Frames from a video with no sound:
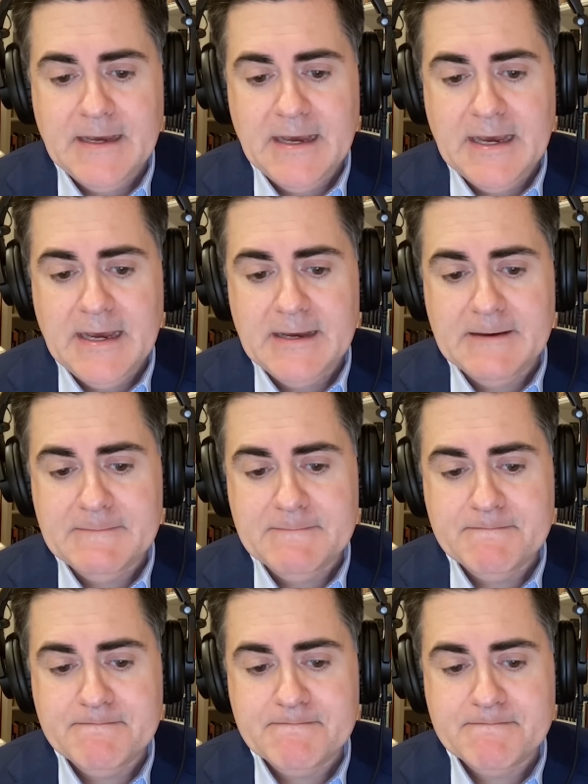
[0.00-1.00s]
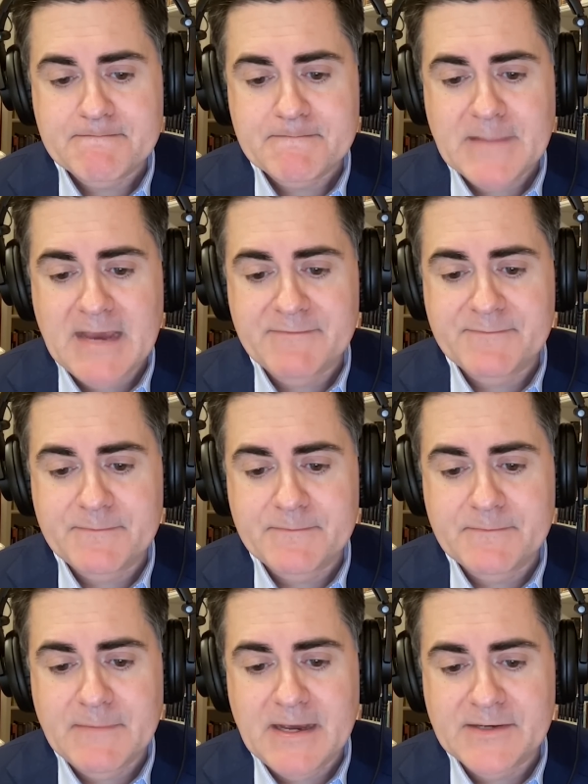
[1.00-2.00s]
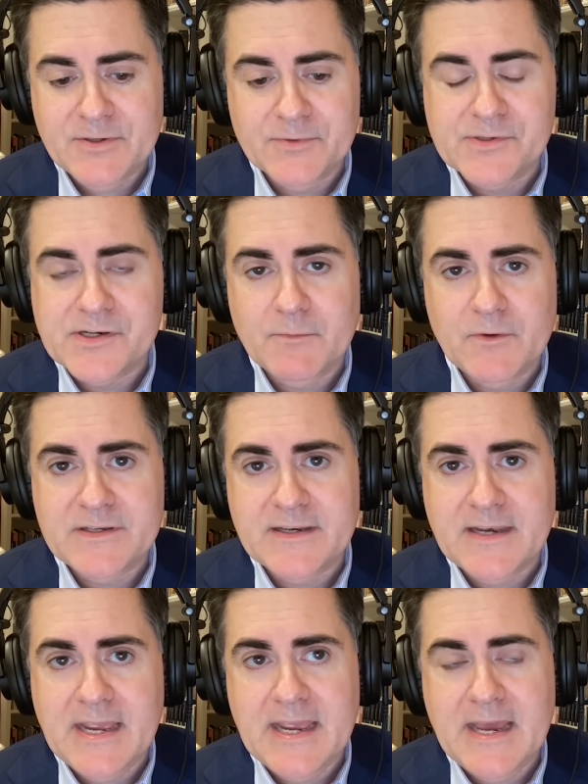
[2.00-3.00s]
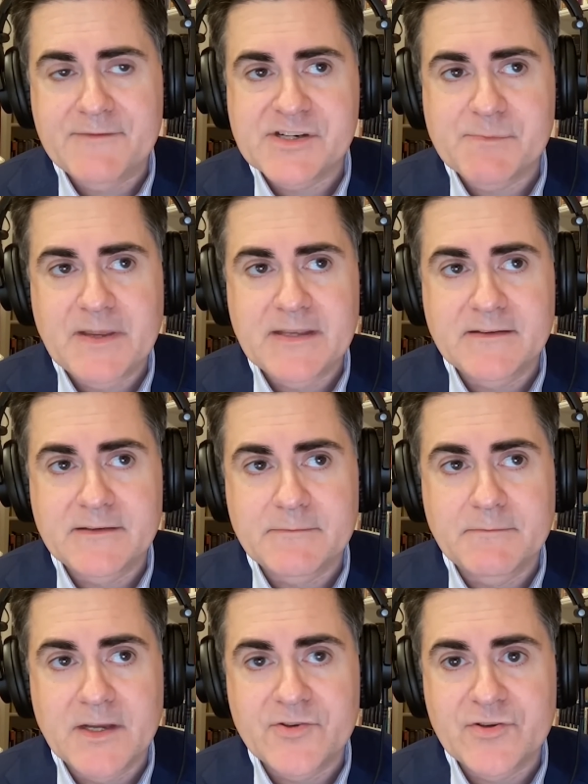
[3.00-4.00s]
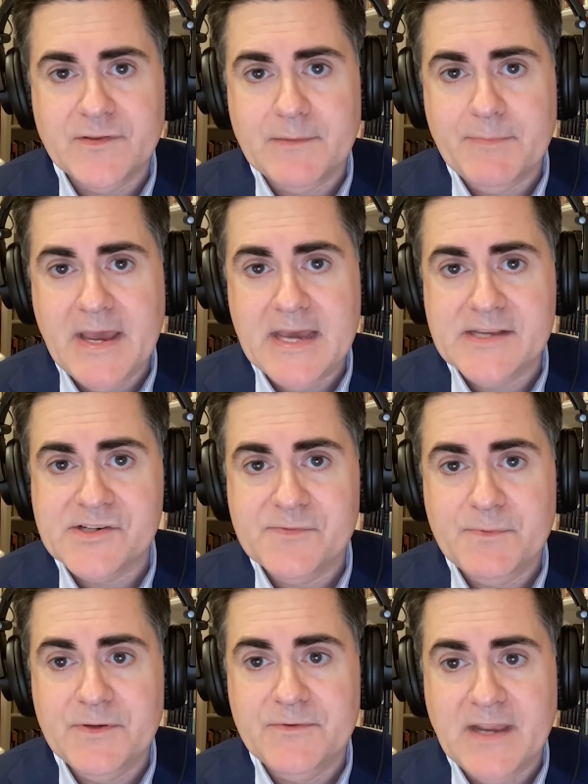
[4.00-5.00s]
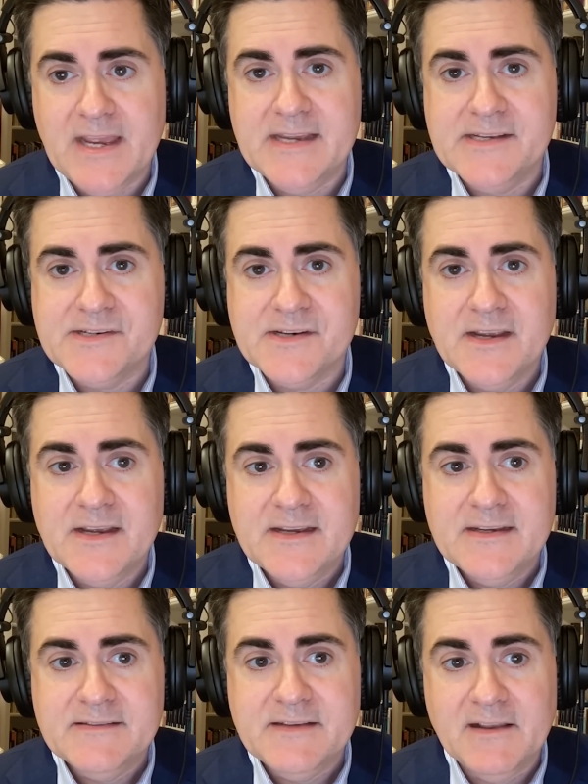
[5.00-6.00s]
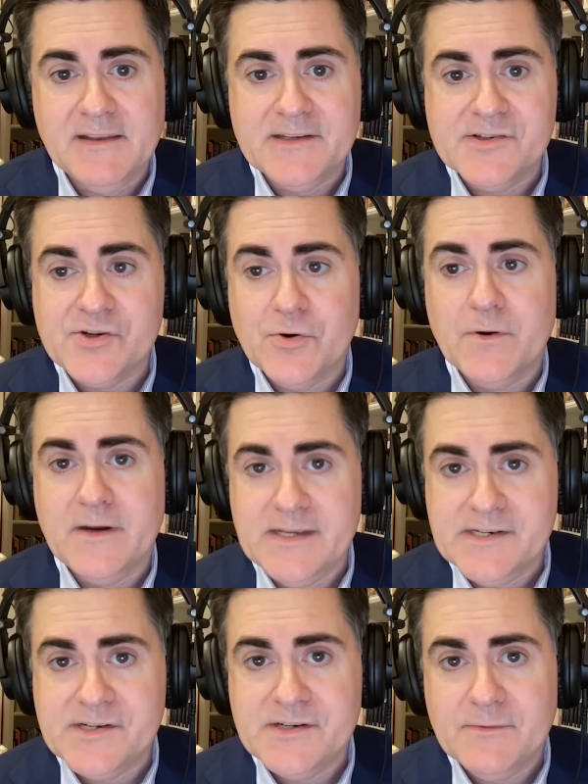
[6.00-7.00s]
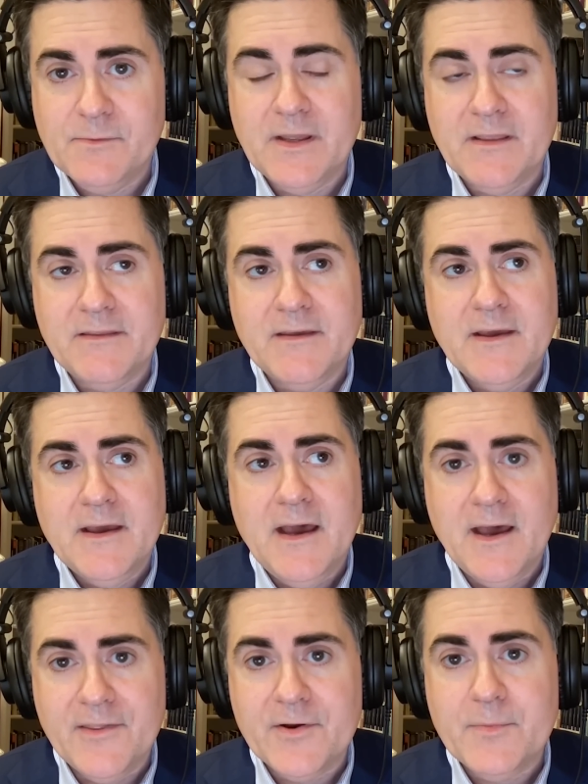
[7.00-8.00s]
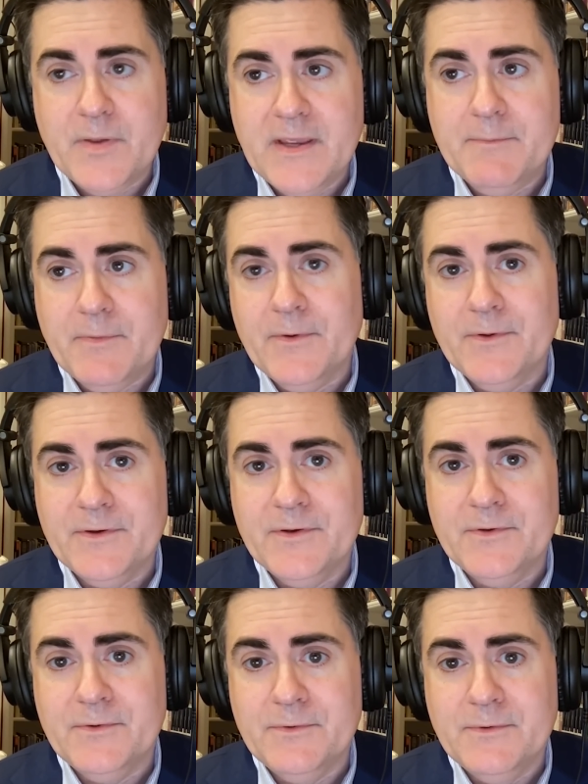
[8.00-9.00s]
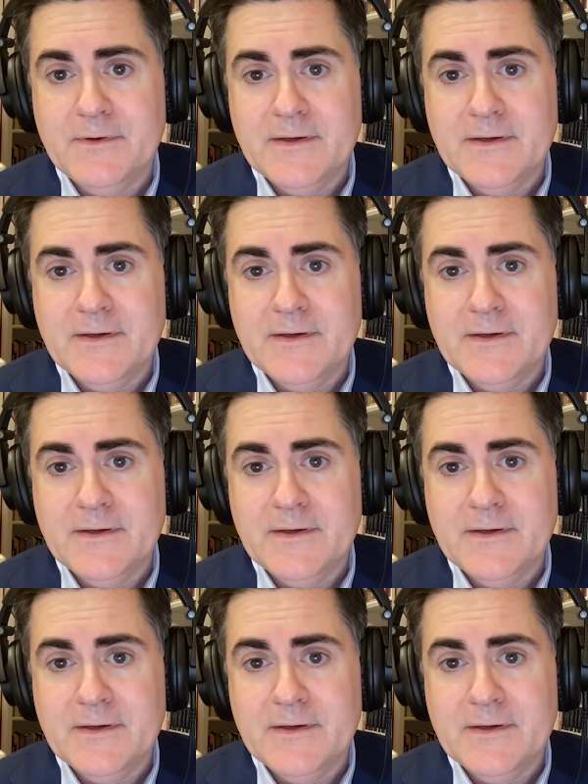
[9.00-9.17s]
I told someone today I've spent much of the past few days telling stories with other people who